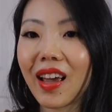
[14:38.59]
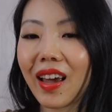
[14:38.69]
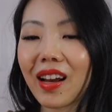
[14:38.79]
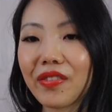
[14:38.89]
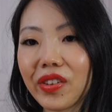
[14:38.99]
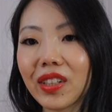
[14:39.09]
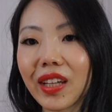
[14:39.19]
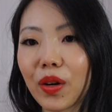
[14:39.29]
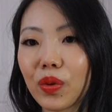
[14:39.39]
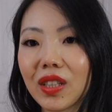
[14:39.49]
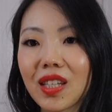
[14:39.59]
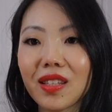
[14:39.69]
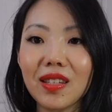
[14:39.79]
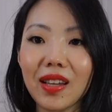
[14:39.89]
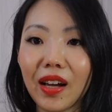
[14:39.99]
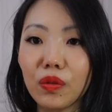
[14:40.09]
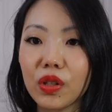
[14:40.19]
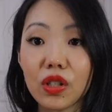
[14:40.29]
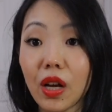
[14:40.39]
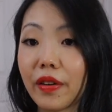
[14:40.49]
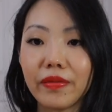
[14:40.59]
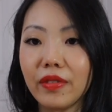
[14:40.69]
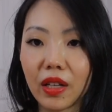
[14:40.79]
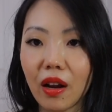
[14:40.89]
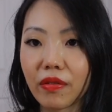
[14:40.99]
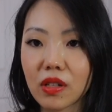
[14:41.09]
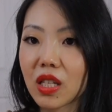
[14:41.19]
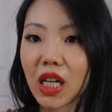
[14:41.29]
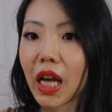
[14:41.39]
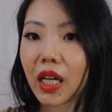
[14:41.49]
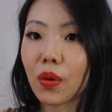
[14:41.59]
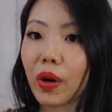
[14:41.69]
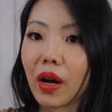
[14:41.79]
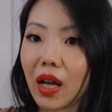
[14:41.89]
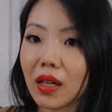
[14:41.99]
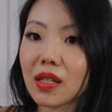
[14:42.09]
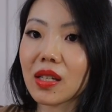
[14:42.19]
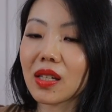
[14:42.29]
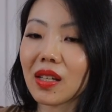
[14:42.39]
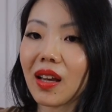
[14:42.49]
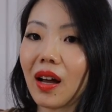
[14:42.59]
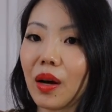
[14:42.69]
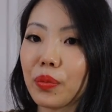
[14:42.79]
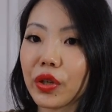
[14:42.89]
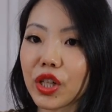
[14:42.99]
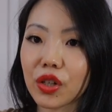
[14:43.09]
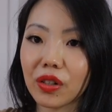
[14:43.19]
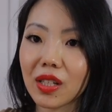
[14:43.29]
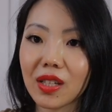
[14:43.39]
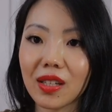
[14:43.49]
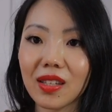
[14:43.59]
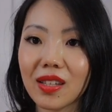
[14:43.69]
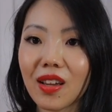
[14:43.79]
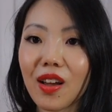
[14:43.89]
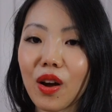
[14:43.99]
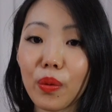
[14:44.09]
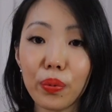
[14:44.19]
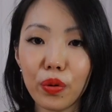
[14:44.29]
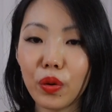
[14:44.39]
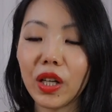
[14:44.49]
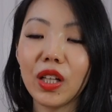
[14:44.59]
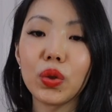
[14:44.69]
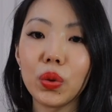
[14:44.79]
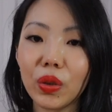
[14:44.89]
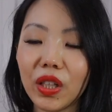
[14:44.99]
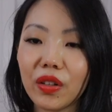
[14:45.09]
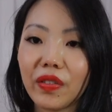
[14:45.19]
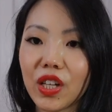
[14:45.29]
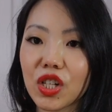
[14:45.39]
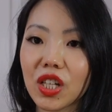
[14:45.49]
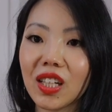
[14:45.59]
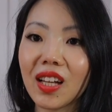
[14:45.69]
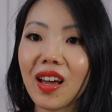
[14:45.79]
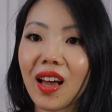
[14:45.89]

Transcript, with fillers: And I feel like with this design, which I've never seen anywhere else, I'm pretty sure this is a pretty cool innovation.